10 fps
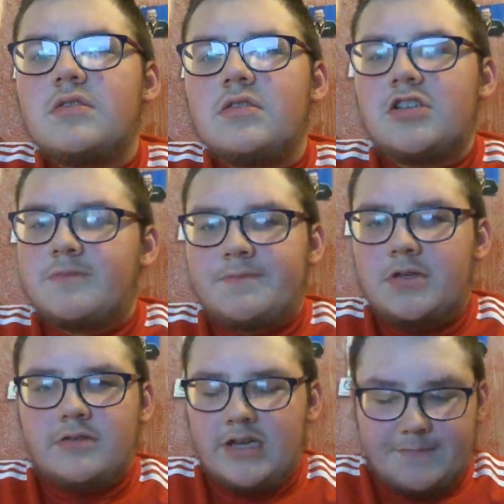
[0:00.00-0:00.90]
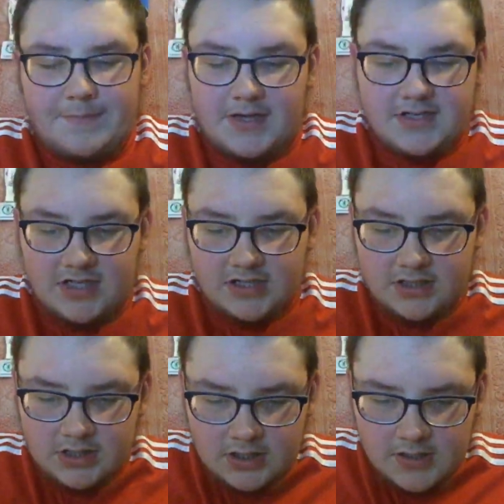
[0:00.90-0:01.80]
No, Borough aren't playing tonight.
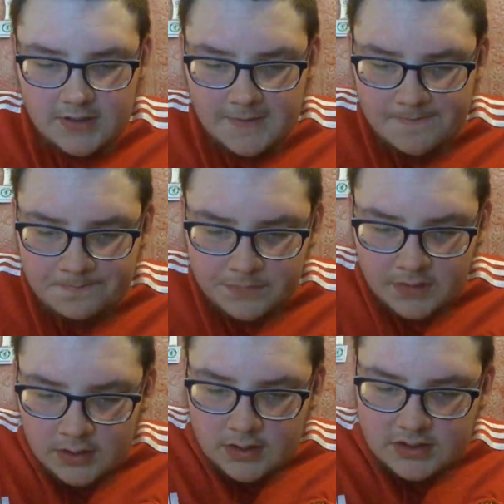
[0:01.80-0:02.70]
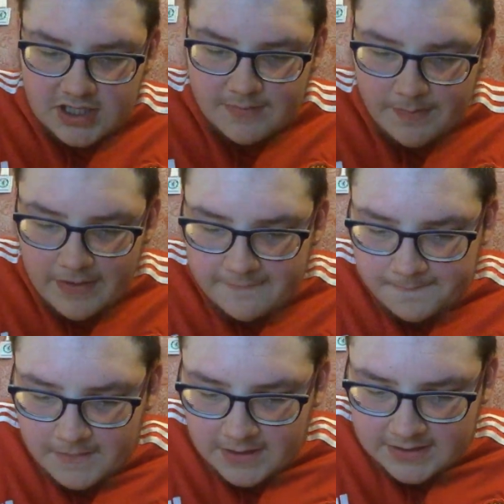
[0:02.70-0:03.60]
Jamie Bev